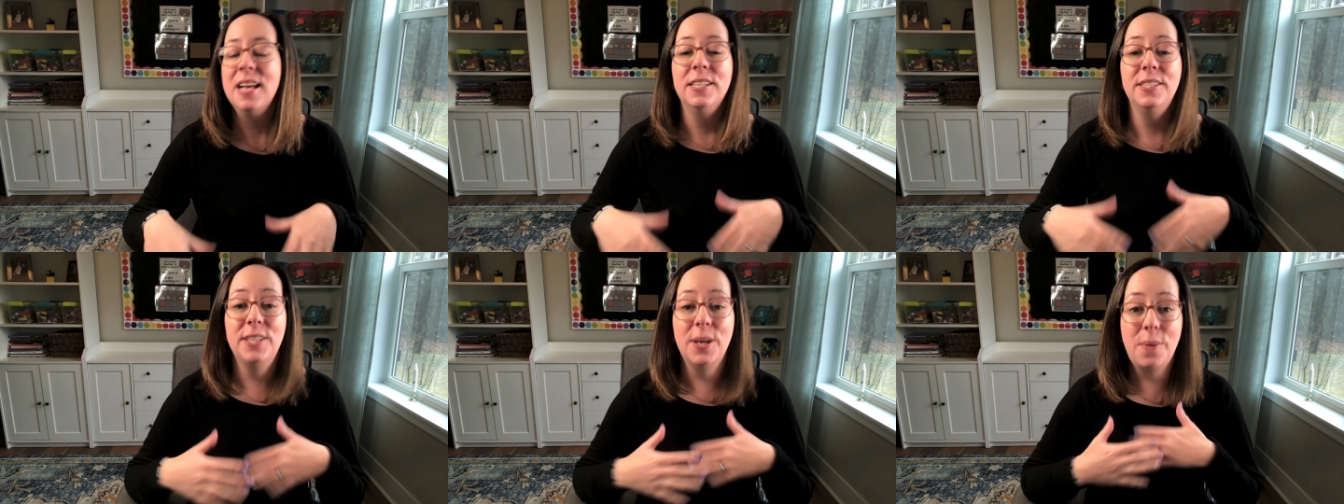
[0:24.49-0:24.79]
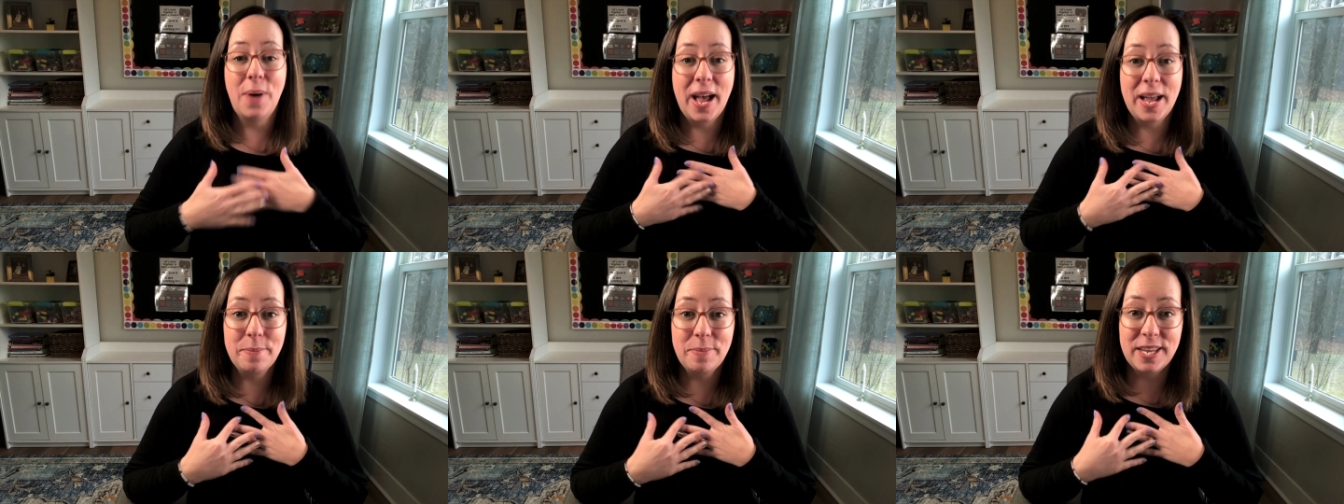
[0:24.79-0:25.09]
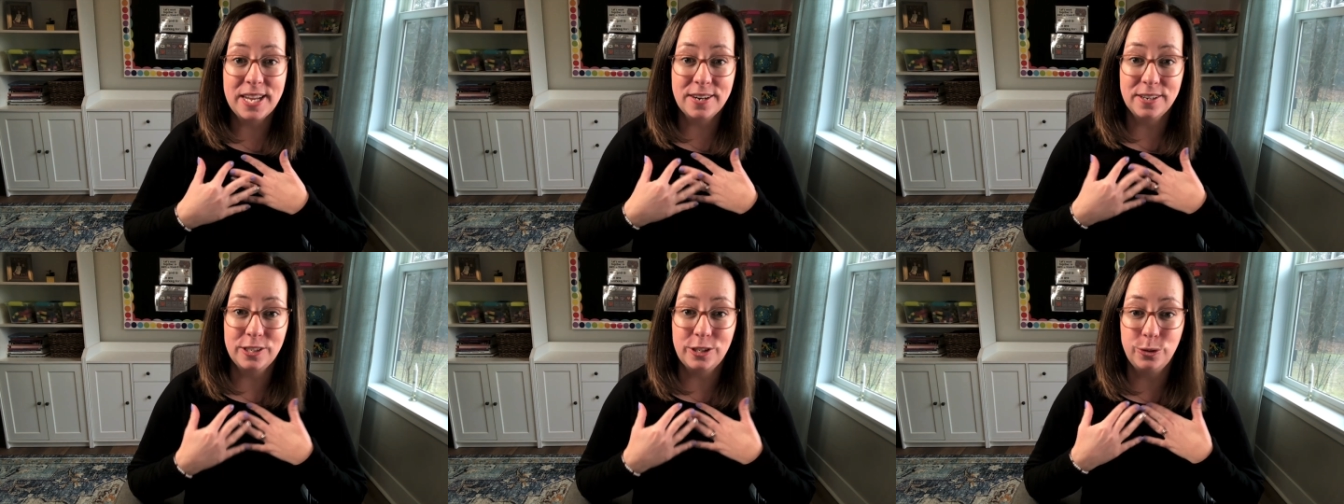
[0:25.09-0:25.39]
So I'm
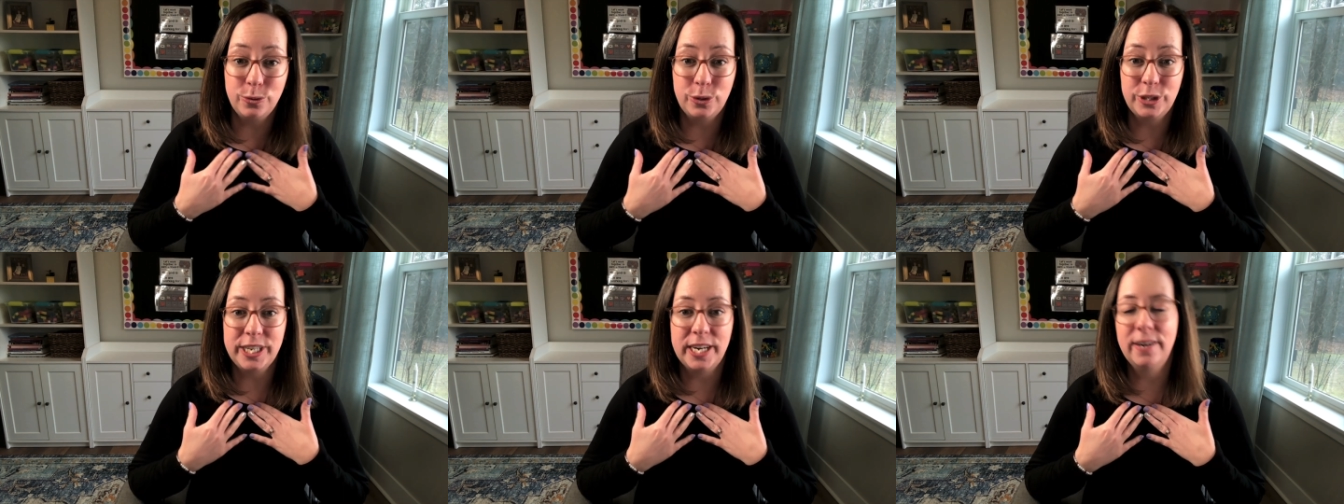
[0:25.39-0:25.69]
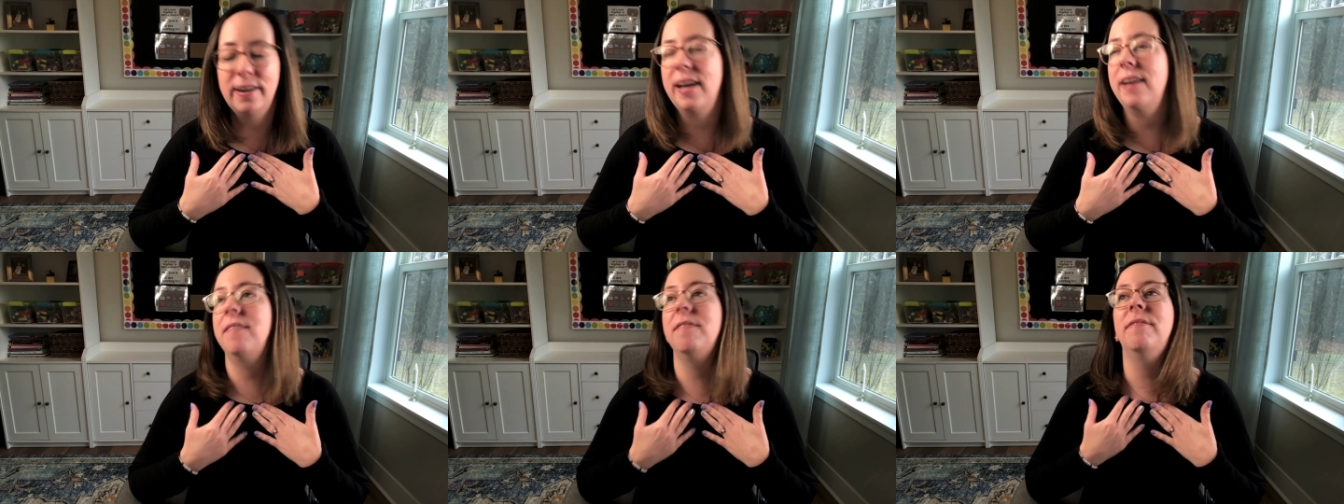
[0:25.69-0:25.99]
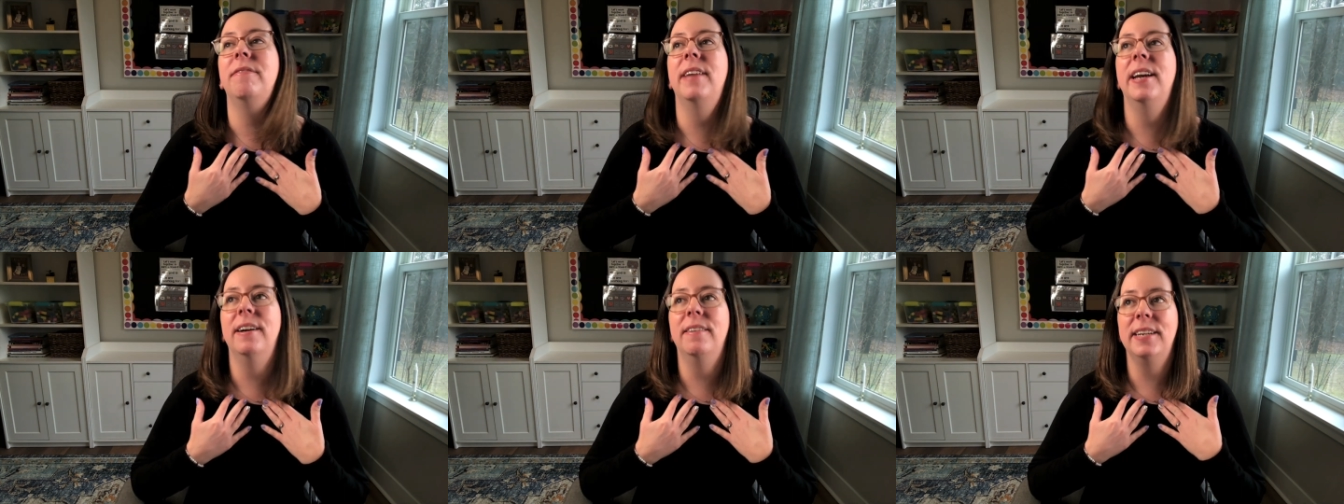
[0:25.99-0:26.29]
here to share a
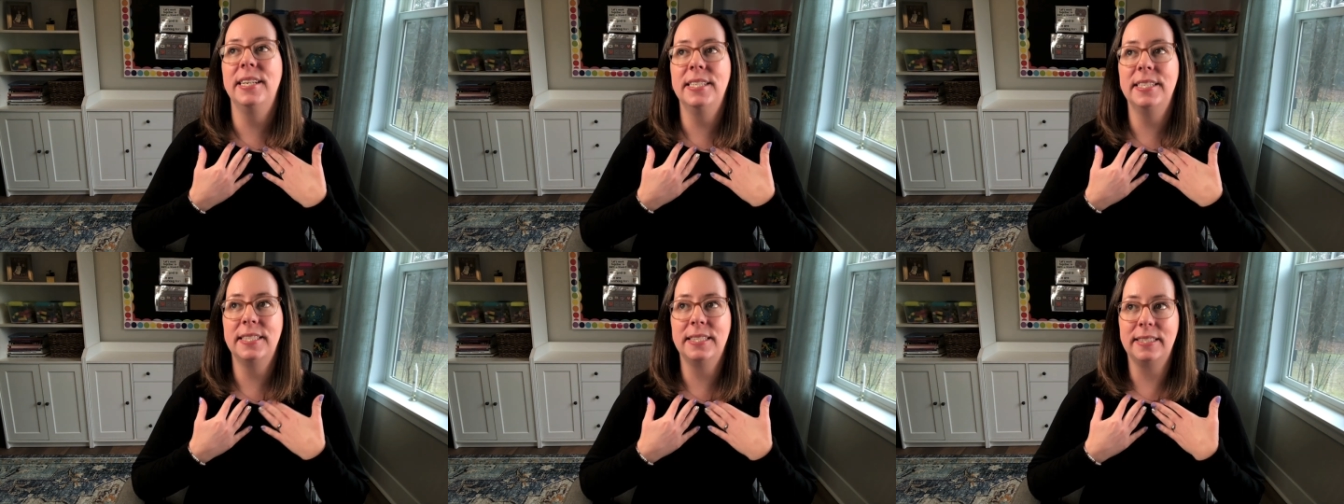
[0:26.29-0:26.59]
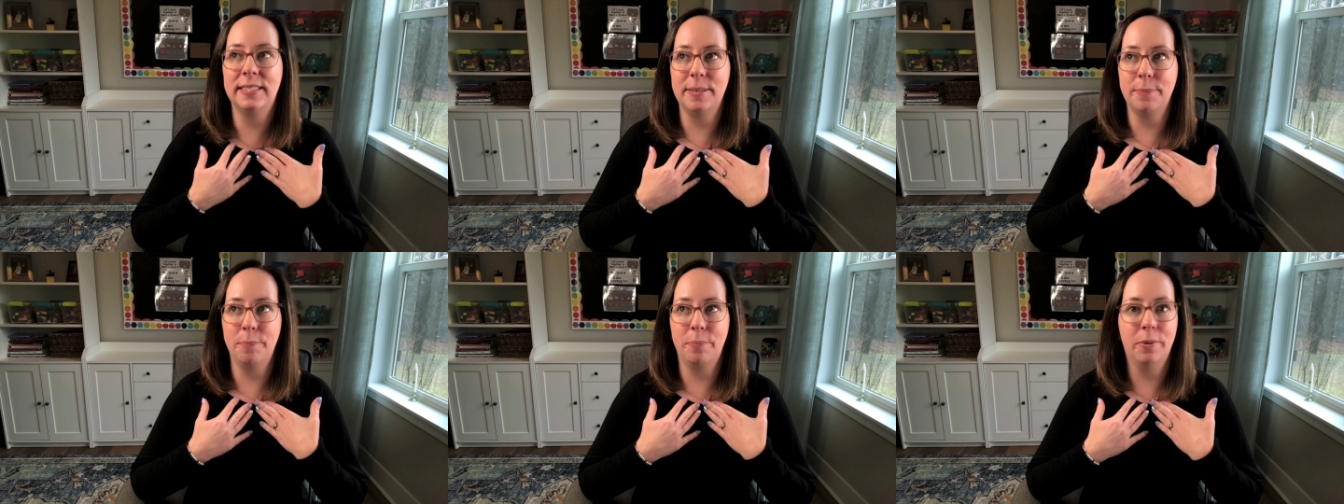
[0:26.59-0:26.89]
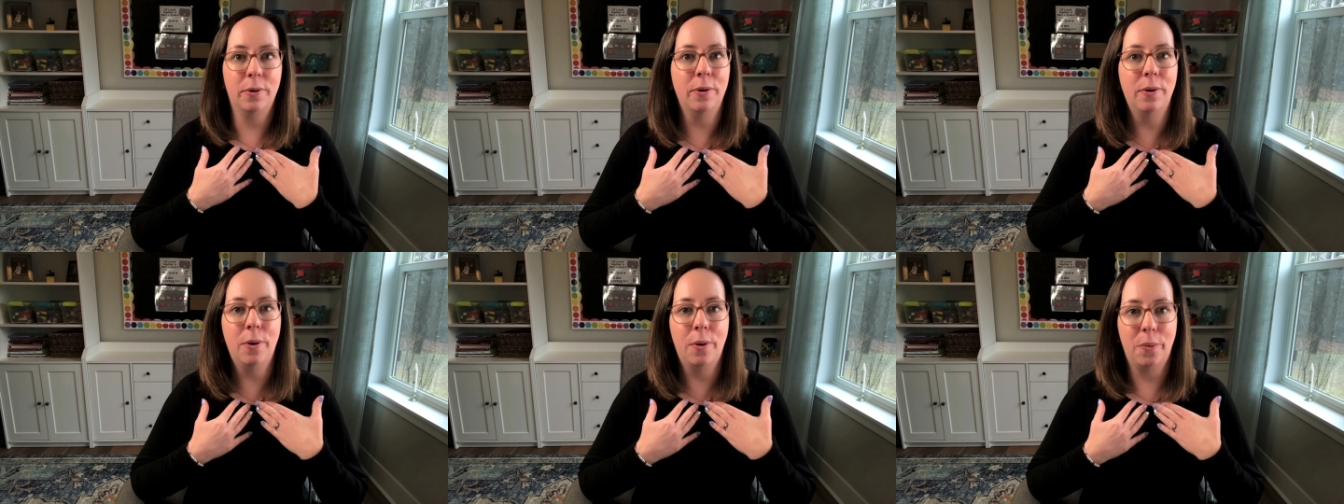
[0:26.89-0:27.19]
very
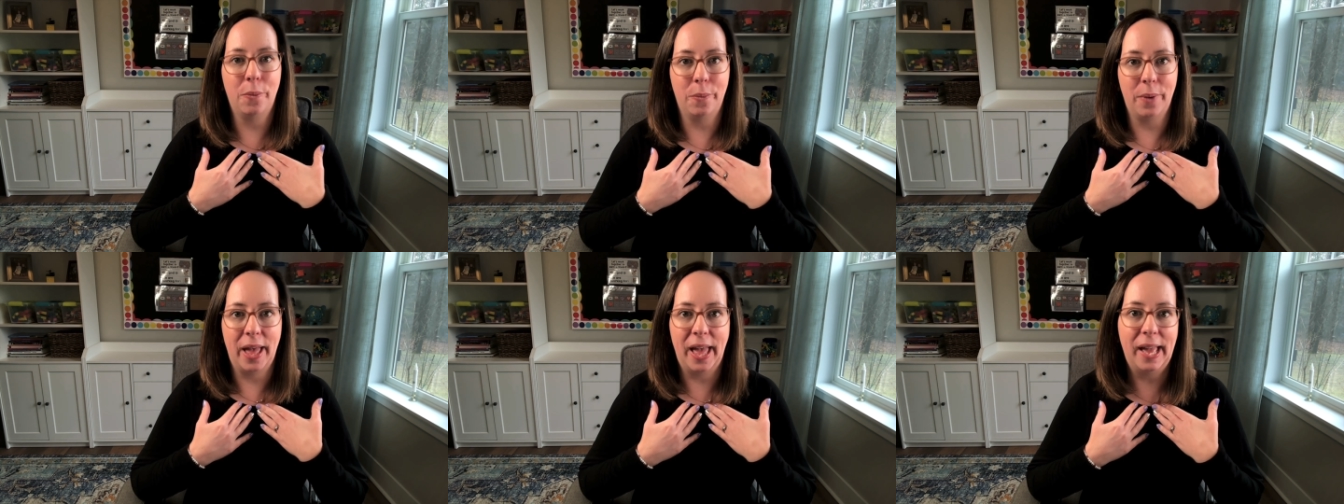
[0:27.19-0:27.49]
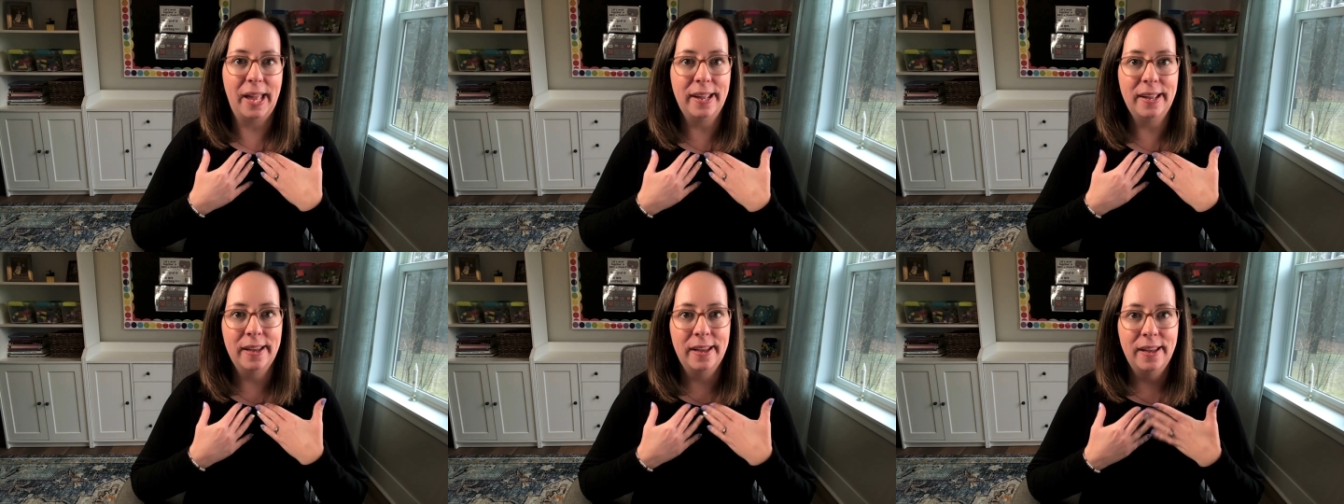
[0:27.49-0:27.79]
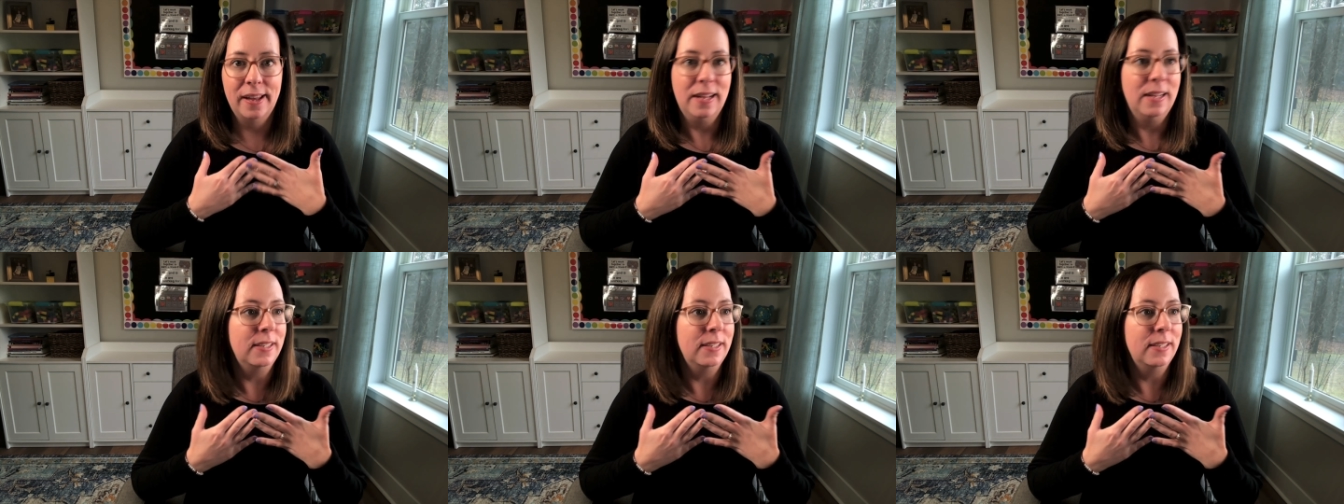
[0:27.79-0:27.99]
simple way